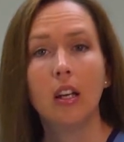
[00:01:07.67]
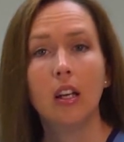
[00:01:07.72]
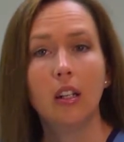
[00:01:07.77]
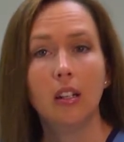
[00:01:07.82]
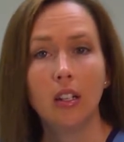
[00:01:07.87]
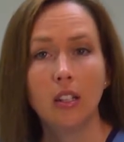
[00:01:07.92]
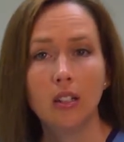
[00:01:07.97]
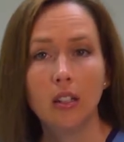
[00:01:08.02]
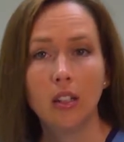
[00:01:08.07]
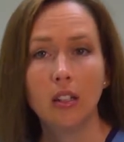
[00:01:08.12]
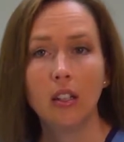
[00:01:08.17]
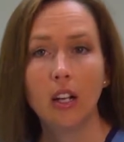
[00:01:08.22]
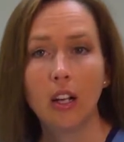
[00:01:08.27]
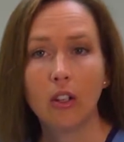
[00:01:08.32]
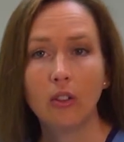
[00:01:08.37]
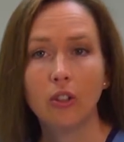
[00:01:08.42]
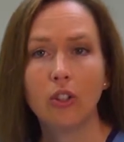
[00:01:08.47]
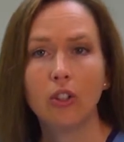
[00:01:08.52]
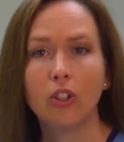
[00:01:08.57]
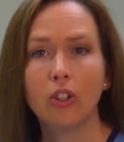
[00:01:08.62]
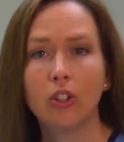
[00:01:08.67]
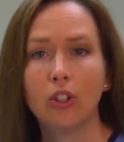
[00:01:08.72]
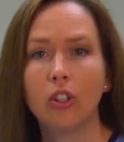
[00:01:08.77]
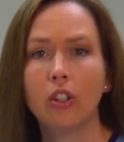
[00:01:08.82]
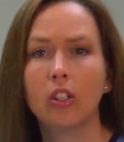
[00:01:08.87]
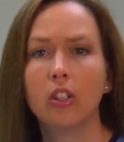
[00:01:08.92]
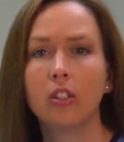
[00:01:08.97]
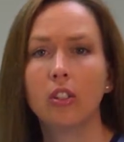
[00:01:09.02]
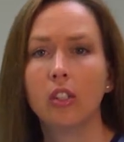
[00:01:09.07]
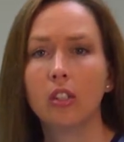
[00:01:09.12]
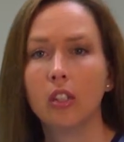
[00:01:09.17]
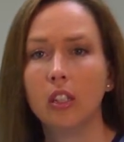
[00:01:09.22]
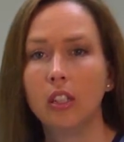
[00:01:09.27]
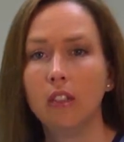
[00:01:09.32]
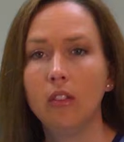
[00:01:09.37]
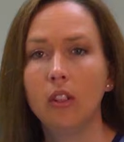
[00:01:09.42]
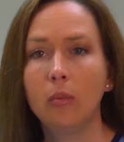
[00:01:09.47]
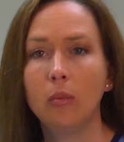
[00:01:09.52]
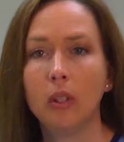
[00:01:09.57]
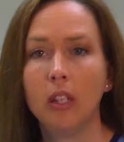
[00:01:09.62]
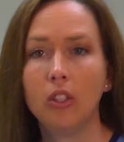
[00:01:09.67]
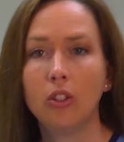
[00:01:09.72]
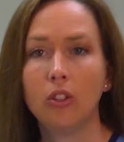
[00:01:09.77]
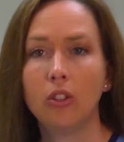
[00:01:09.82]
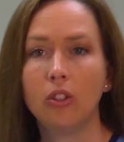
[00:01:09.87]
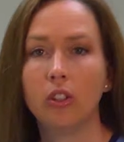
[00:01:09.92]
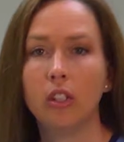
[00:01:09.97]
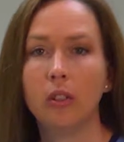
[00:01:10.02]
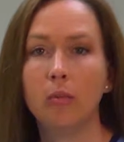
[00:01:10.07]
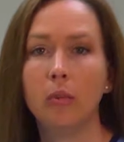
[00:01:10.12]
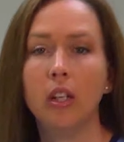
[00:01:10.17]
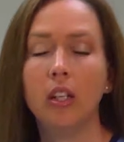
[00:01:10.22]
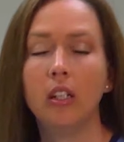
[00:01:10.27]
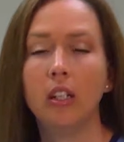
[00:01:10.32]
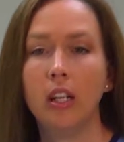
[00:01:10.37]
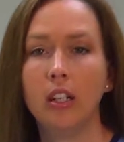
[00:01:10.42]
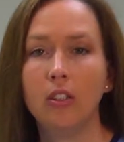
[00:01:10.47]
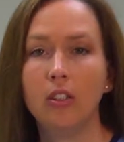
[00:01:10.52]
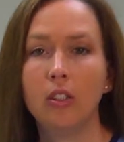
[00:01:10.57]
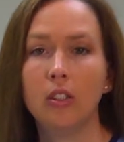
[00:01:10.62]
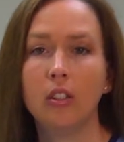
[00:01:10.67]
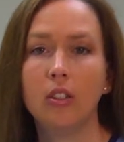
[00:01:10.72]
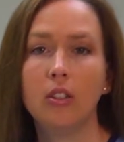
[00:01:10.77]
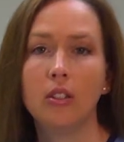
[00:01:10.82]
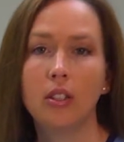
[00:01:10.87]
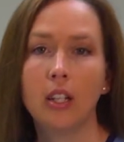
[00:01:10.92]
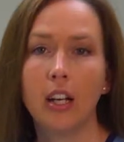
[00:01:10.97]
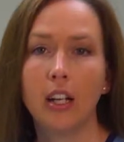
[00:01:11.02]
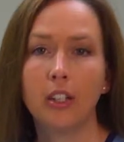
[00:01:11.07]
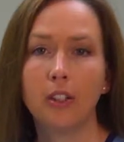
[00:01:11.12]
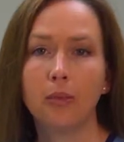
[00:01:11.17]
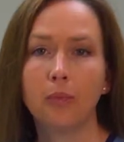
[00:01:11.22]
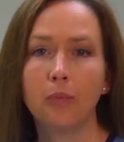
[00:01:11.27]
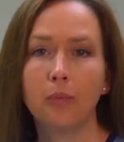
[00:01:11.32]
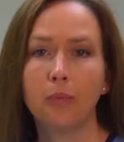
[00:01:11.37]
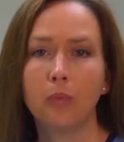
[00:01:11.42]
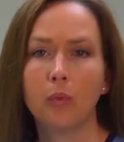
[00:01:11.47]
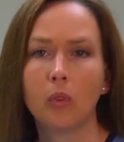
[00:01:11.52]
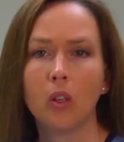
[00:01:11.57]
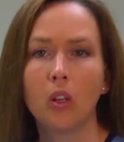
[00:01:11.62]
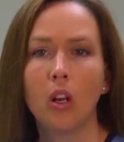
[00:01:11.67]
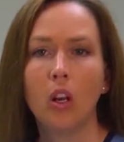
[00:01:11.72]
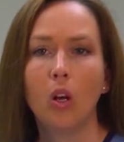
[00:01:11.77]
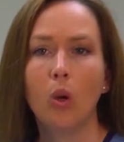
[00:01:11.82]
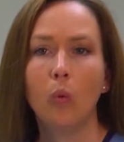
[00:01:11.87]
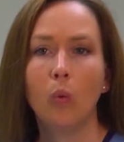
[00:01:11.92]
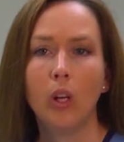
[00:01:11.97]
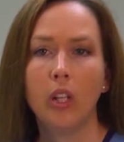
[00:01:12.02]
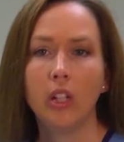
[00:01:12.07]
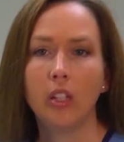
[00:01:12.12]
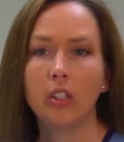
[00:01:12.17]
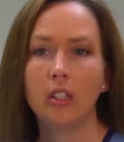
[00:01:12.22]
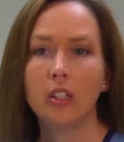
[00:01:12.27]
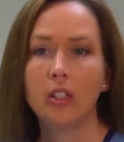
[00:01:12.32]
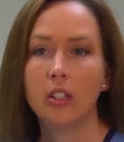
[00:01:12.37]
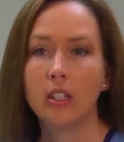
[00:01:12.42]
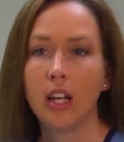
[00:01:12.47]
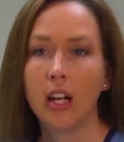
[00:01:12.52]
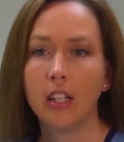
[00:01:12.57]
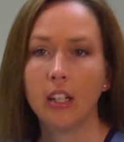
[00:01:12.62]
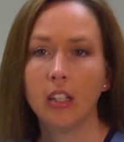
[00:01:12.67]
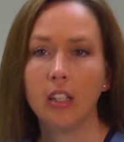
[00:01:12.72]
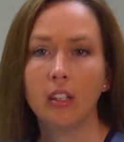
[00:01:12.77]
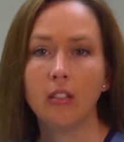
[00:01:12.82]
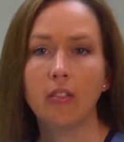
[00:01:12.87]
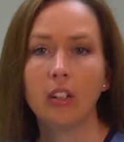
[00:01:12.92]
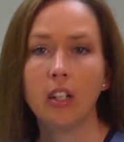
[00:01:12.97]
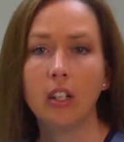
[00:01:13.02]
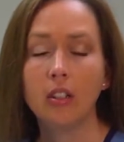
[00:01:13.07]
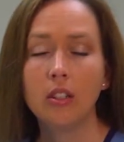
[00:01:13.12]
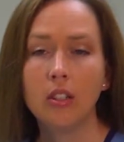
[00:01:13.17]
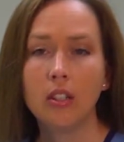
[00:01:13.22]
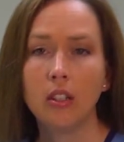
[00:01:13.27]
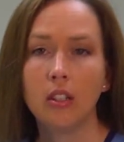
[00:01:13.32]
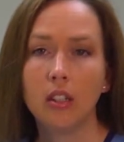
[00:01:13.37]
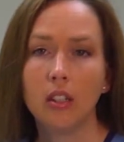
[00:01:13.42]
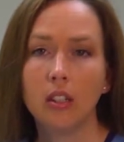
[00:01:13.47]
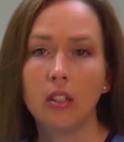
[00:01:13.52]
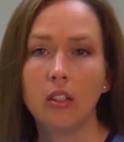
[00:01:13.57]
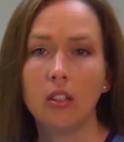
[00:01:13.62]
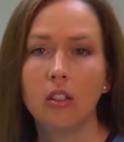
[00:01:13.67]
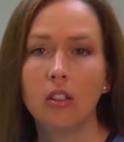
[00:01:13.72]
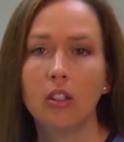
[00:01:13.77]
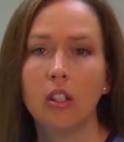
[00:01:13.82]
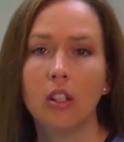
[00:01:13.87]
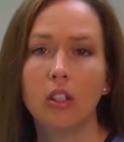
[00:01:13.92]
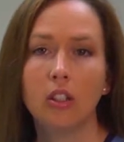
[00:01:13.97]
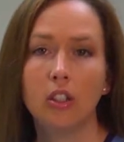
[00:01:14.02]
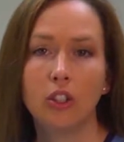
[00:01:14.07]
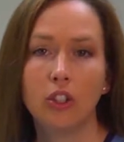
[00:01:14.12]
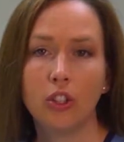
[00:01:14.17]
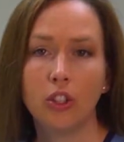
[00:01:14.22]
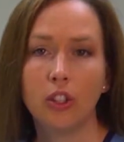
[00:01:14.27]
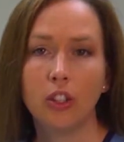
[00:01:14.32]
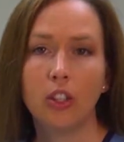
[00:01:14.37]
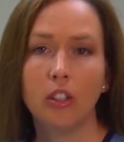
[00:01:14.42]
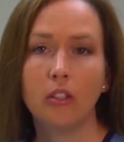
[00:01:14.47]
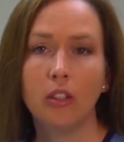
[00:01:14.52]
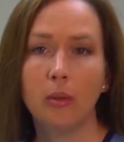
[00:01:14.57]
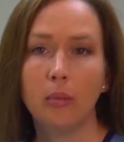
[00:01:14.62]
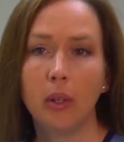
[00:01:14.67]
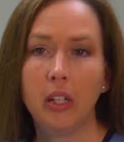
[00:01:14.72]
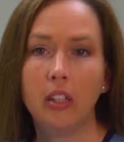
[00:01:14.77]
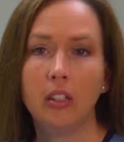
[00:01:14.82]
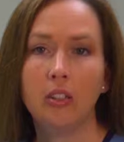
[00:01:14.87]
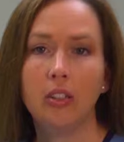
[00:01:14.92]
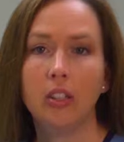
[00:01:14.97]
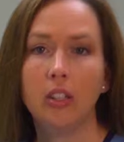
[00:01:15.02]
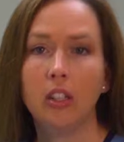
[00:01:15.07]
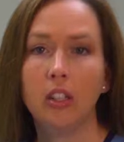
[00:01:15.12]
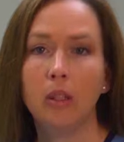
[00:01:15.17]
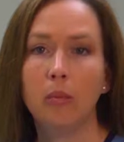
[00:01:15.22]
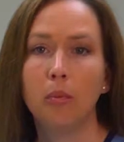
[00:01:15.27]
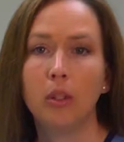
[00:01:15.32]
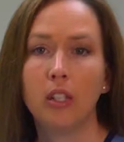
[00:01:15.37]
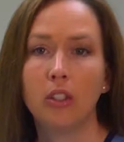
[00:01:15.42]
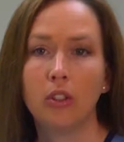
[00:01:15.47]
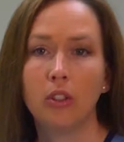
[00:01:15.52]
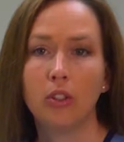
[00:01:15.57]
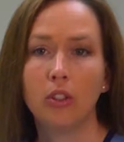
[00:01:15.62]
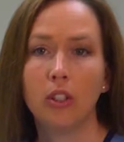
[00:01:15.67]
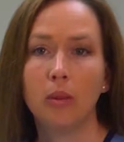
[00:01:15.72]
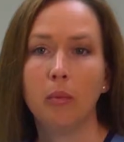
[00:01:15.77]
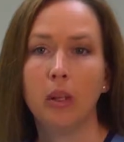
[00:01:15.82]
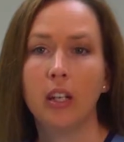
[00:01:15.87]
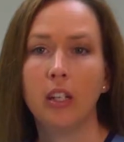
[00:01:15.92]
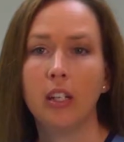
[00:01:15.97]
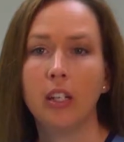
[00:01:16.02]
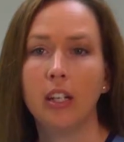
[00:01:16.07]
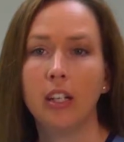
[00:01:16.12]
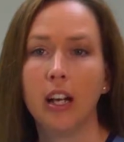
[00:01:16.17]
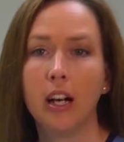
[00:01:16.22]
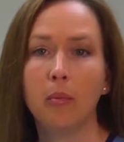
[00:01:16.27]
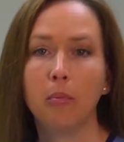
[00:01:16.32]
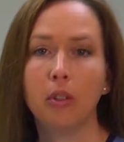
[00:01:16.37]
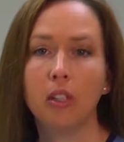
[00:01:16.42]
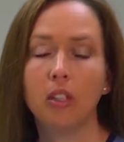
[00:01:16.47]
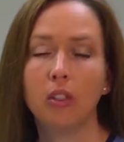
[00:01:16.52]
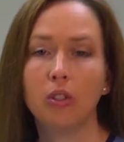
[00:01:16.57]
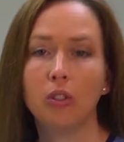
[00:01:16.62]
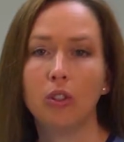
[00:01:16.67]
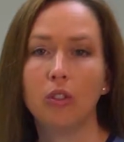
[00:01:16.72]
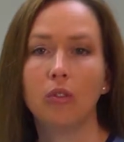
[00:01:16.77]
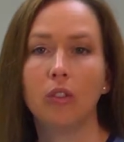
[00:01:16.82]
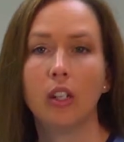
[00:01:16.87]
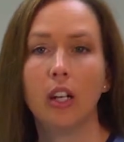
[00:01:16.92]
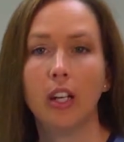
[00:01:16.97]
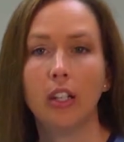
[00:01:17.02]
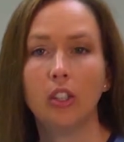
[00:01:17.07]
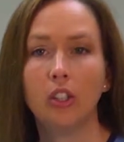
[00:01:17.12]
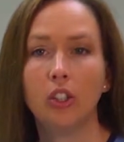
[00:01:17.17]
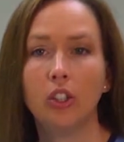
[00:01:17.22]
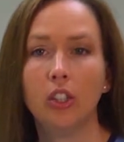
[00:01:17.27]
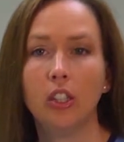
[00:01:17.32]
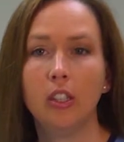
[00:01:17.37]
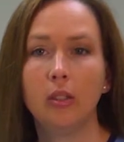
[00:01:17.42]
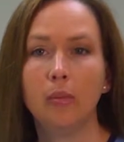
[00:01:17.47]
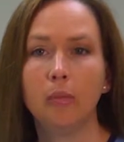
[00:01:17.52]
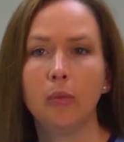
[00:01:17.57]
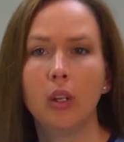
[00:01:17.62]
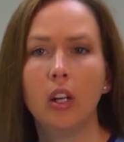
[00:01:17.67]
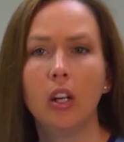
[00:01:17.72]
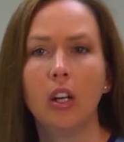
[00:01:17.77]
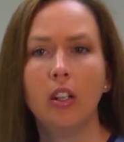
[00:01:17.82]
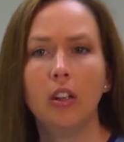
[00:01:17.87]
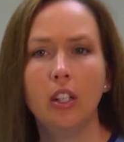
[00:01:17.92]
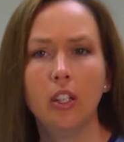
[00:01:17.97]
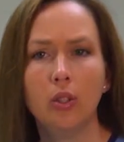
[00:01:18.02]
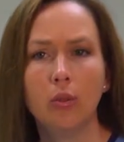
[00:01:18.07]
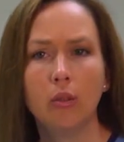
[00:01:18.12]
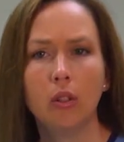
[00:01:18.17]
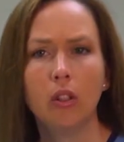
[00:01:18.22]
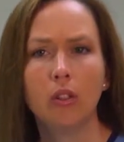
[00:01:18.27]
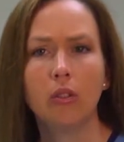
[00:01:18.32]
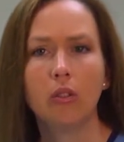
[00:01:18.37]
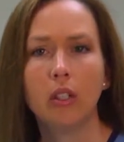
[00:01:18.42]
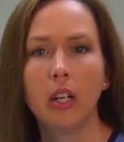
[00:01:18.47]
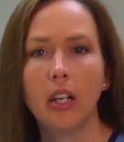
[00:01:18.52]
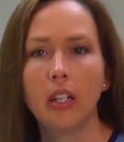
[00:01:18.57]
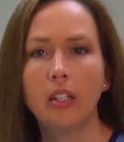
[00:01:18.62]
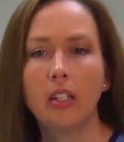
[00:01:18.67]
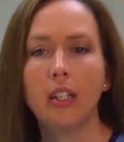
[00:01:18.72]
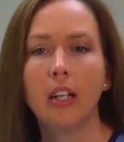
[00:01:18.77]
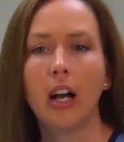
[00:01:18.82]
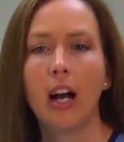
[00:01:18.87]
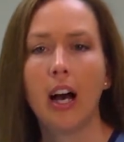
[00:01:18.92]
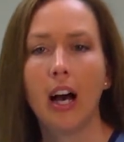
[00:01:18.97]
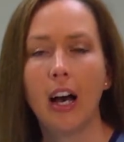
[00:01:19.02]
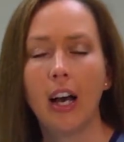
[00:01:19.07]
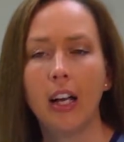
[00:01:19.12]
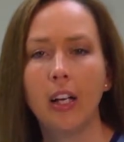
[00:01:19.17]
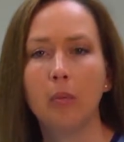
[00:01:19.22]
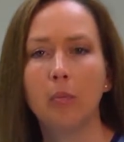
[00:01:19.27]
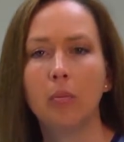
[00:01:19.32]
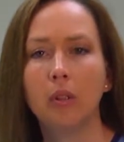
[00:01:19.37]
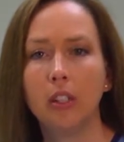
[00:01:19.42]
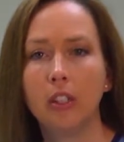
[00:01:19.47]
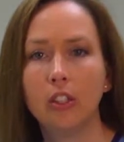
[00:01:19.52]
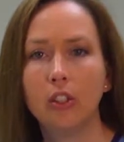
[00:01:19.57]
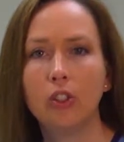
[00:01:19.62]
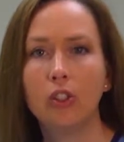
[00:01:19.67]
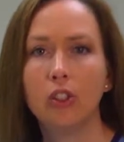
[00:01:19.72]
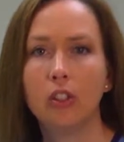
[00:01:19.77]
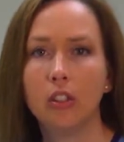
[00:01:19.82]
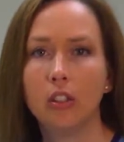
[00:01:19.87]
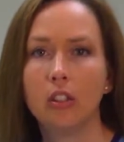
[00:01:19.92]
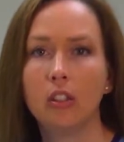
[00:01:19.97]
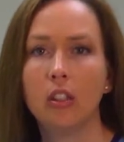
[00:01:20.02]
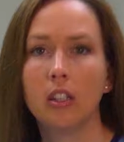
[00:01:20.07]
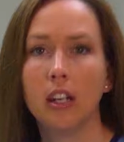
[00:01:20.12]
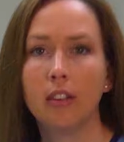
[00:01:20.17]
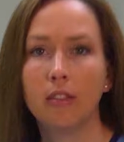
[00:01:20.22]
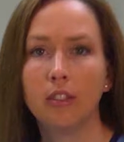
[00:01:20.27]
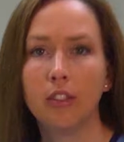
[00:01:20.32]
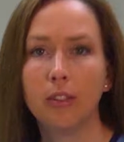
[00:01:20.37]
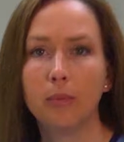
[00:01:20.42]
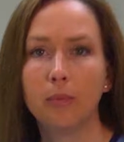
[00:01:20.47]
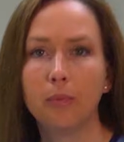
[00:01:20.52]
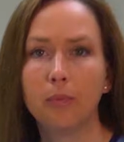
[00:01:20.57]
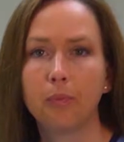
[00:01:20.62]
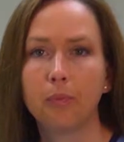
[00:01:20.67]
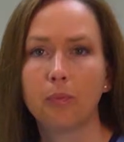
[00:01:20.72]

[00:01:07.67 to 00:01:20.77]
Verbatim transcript: This allows the sugar to leave the bloodstream and enter the cell. When there is not enough insulin, the sugar remains in the bloodstream and cannot be used for energy. This will create a high blood sugar level.